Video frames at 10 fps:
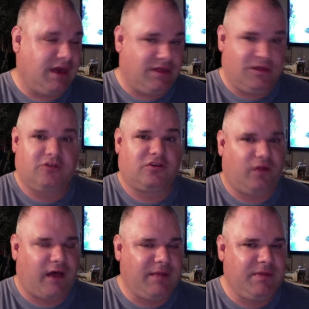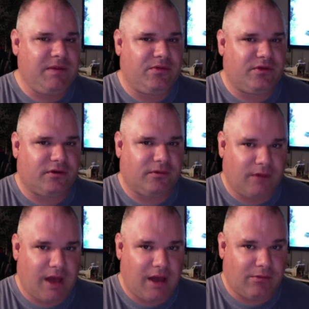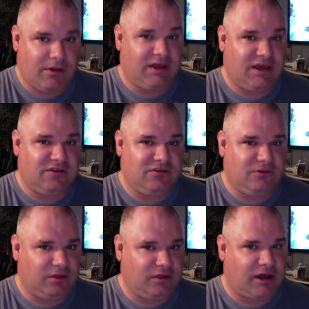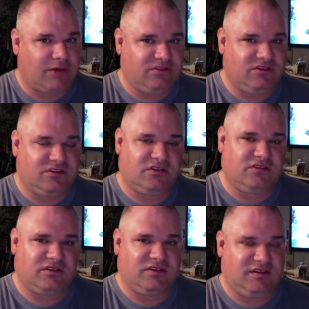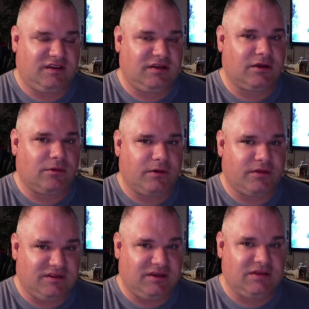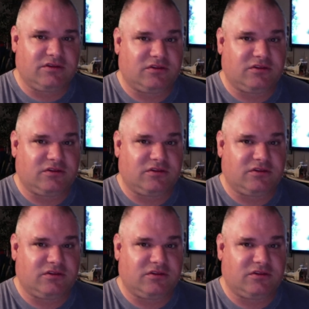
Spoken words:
And then there's a lot of people that are running into a lot of resistance at the dealer, where the dealers are